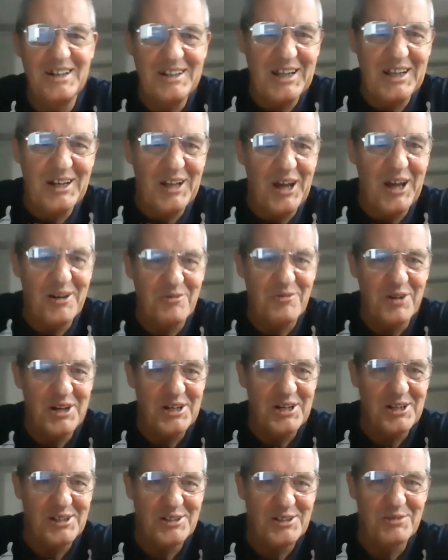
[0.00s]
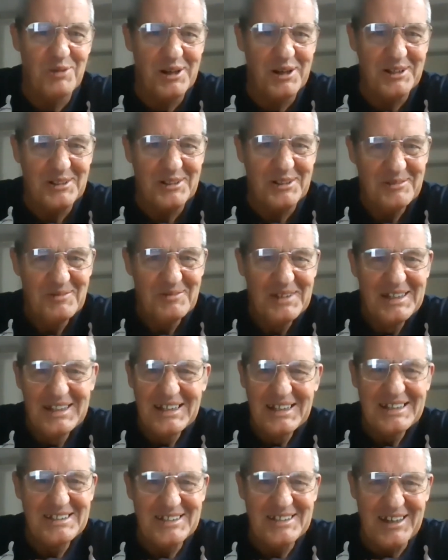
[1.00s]
let alone reading as well.
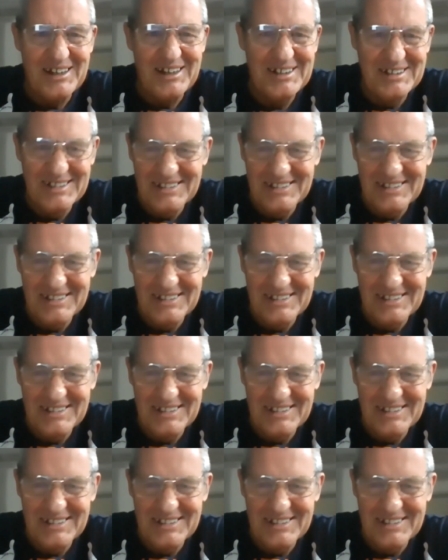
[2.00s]
So...